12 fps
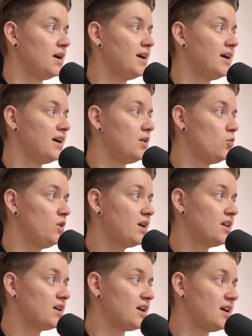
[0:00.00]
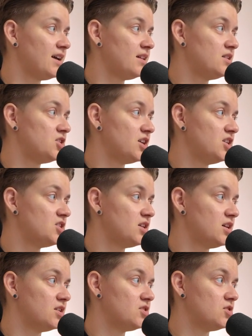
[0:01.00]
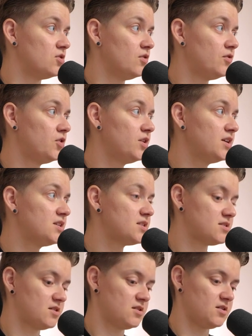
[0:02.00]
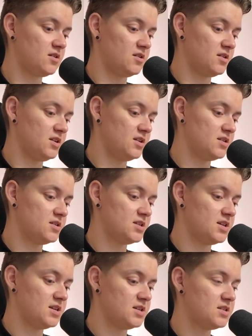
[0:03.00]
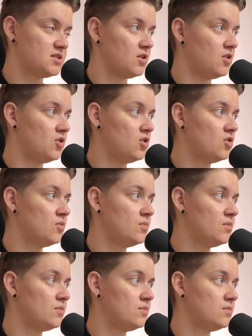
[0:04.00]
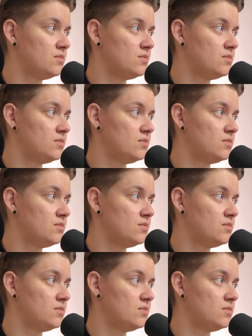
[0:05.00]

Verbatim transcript: And we can again change the tone of voice. Target audience is home